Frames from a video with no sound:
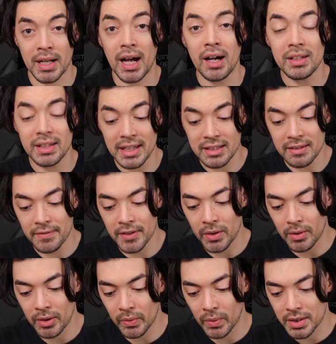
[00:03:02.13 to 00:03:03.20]
I'll link the video
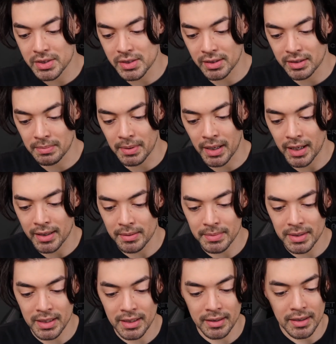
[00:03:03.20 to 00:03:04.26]
in question on the bottom
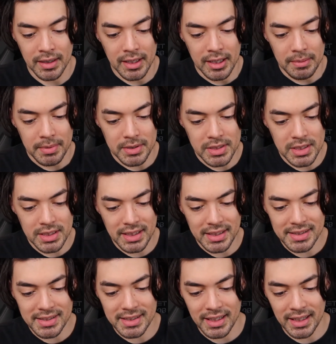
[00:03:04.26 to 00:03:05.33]
here. But she
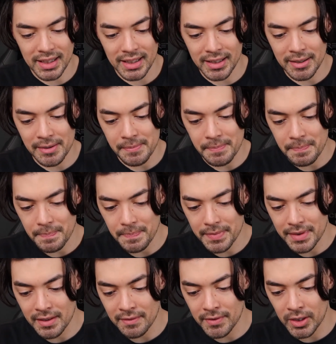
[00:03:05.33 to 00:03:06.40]
does a
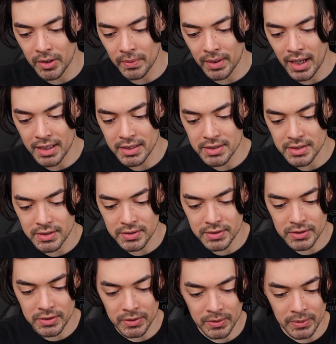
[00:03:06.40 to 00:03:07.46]
video reaction
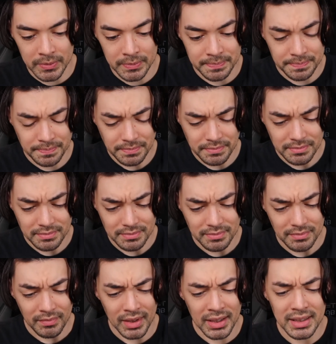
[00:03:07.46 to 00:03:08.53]
to
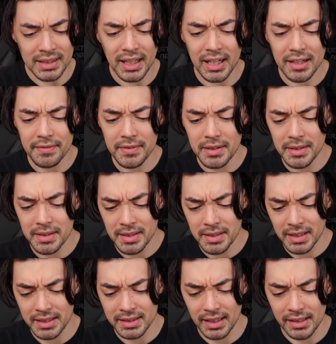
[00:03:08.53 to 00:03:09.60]
a lot of the
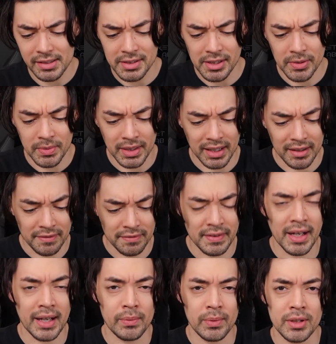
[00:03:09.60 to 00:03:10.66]
contenders that you would kind of
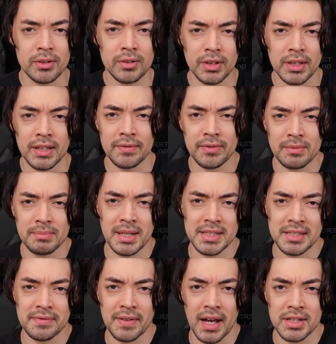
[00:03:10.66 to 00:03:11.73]
find when you're looking for
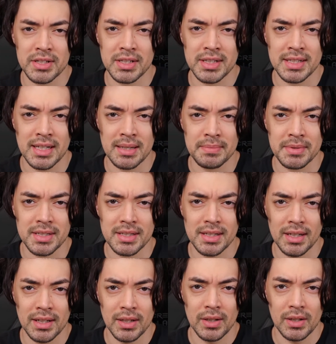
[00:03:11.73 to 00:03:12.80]
men's fashion tips,
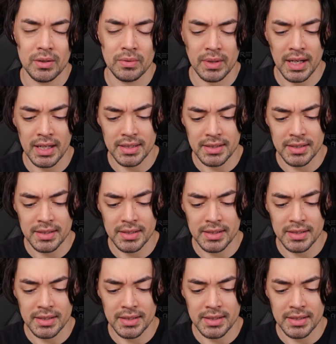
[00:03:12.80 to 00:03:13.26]
right?